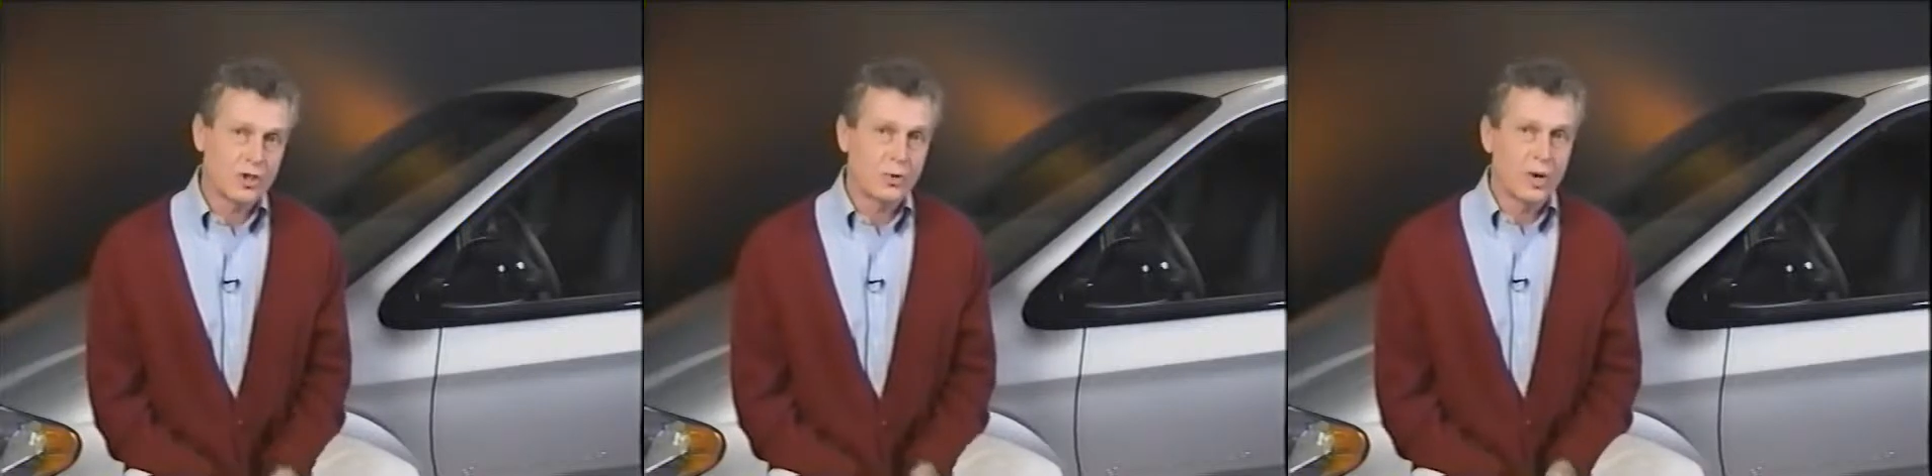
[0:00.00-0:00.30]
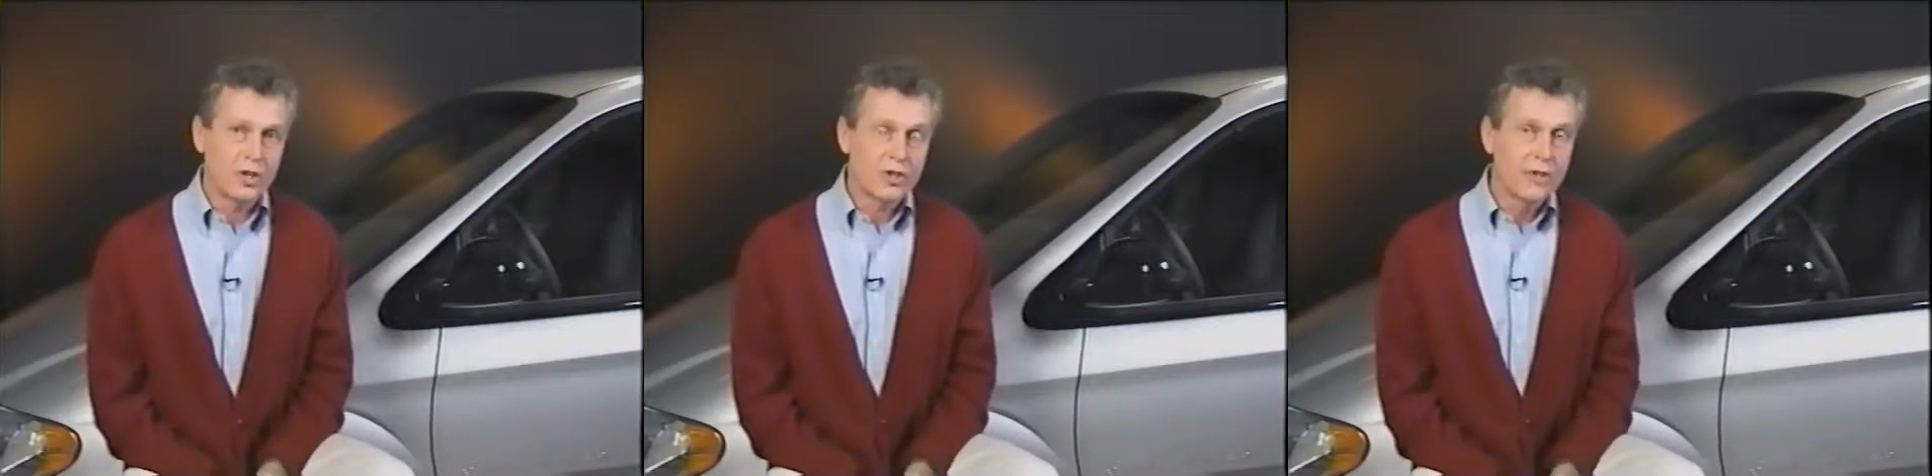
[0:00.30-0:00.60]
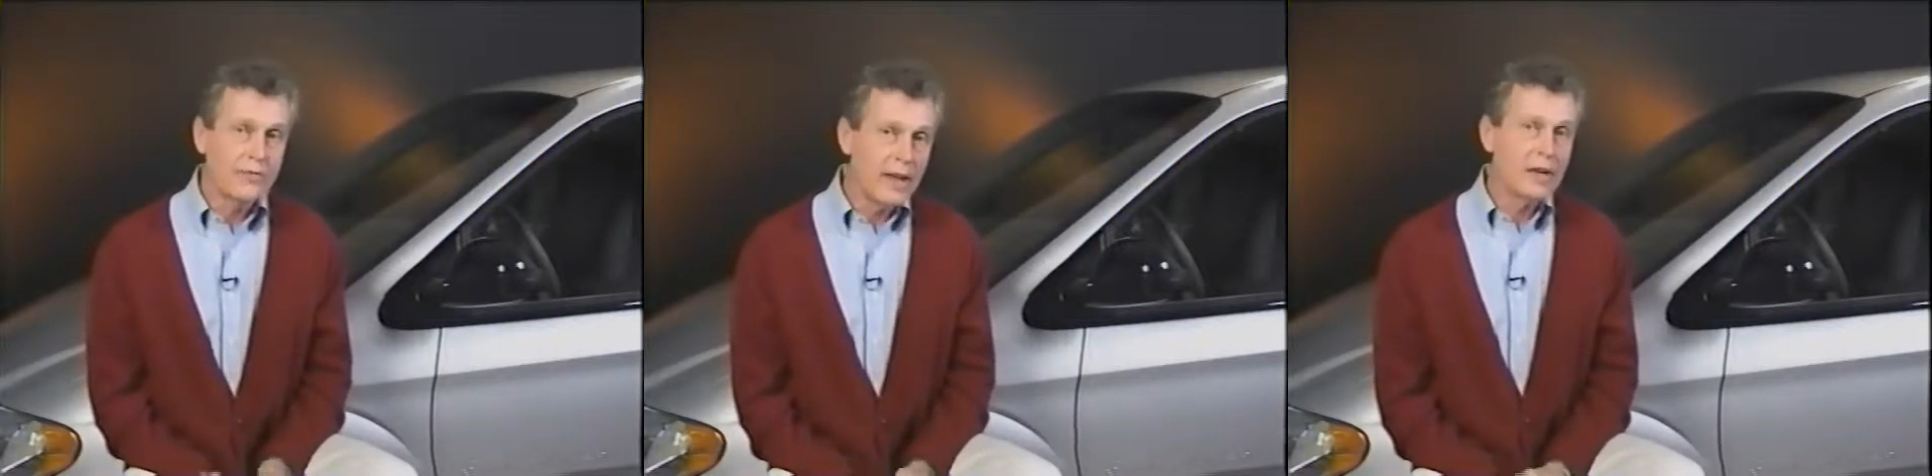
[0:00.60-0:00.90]

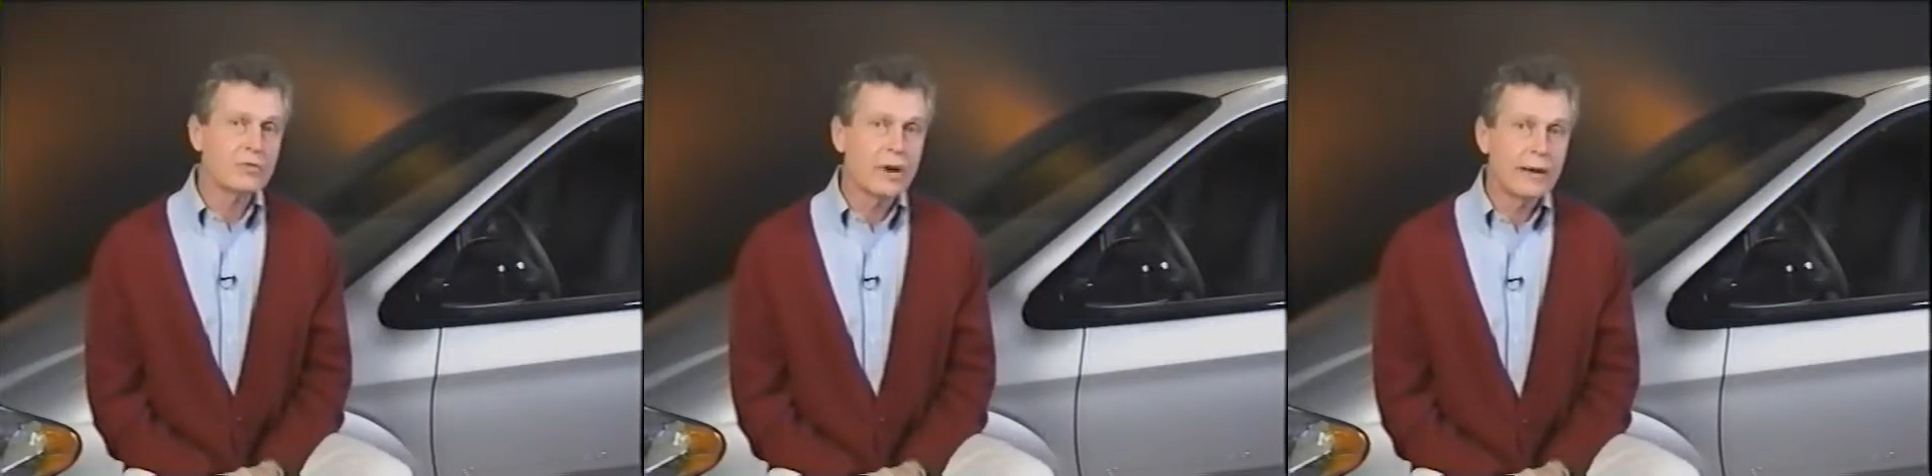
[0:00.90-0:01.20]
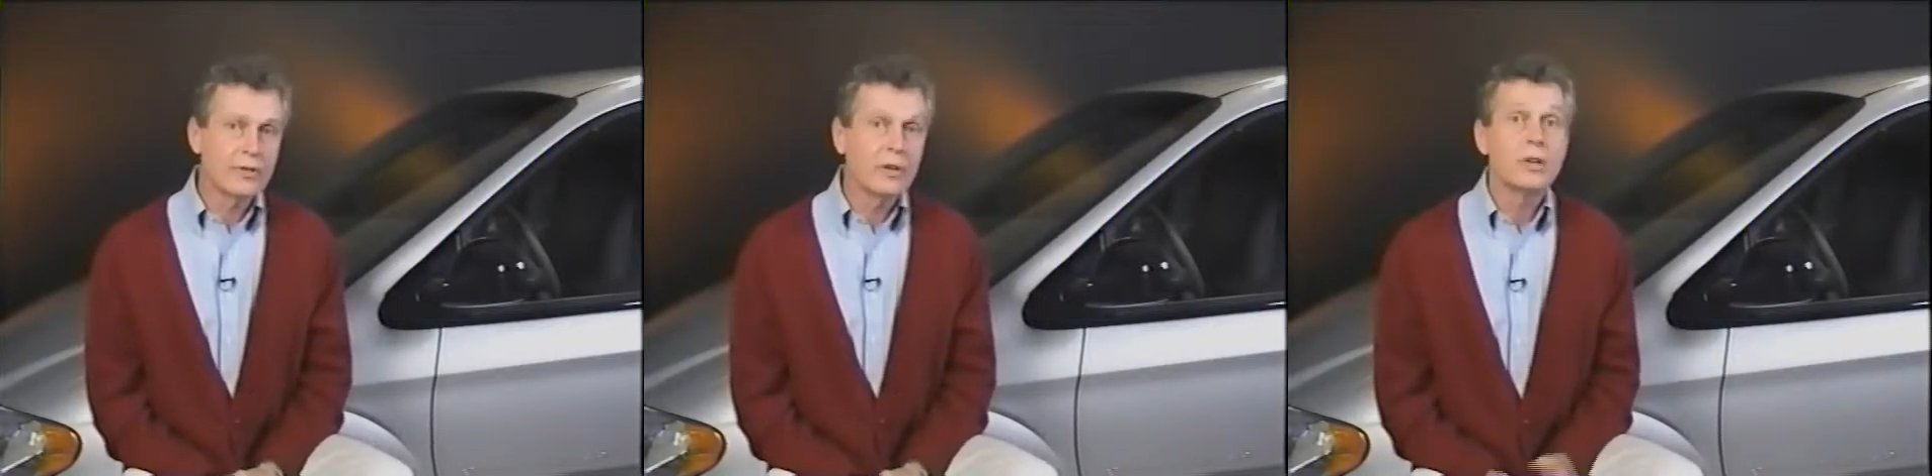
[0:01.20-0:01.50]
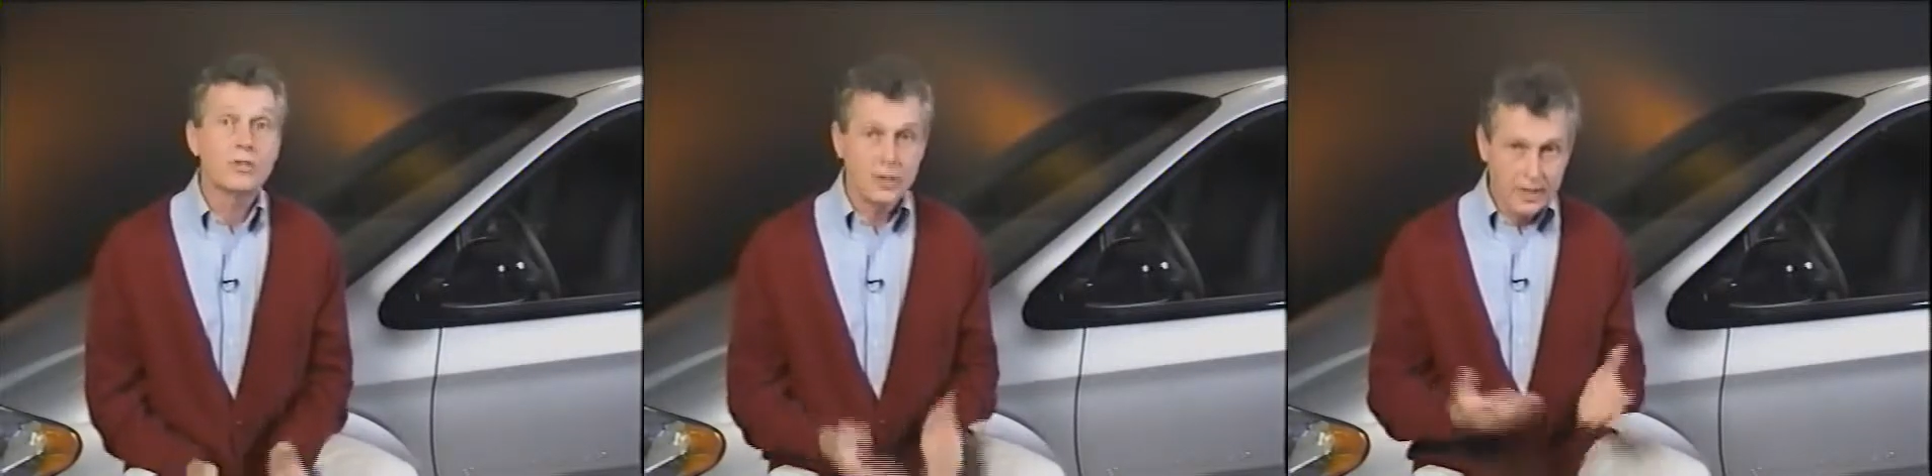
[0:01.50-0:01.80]
situation, the van driver
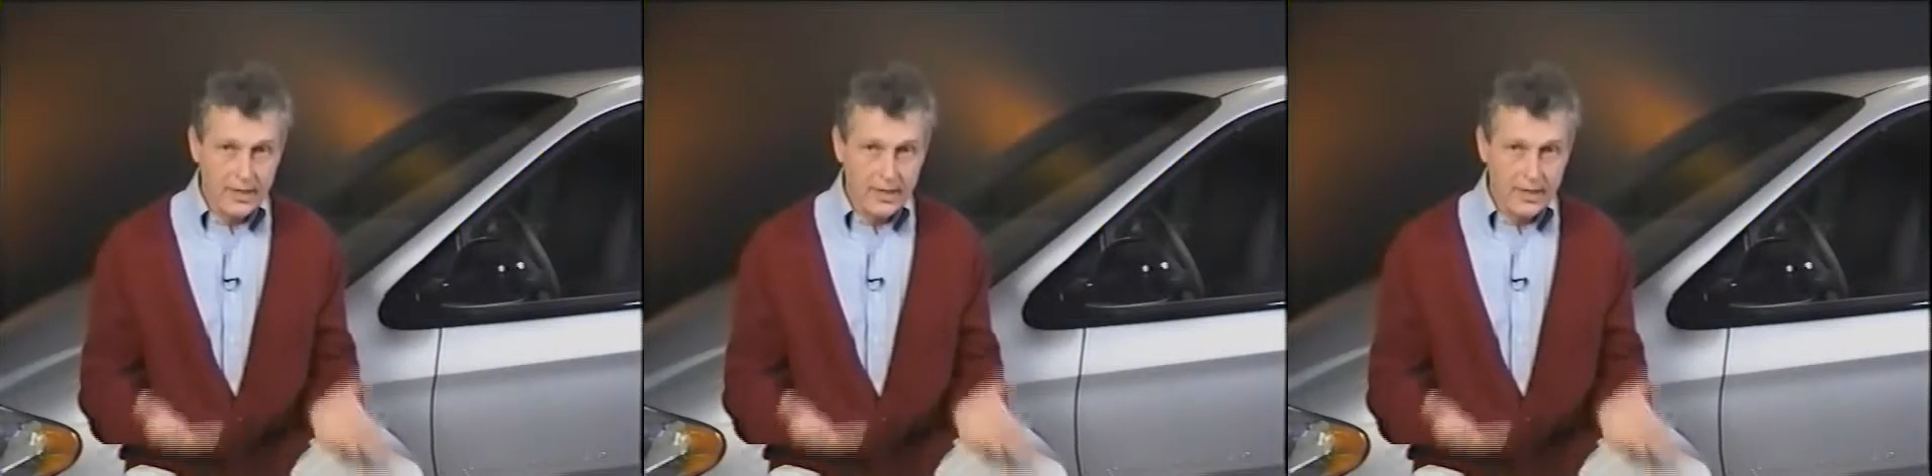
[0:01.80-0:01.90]
is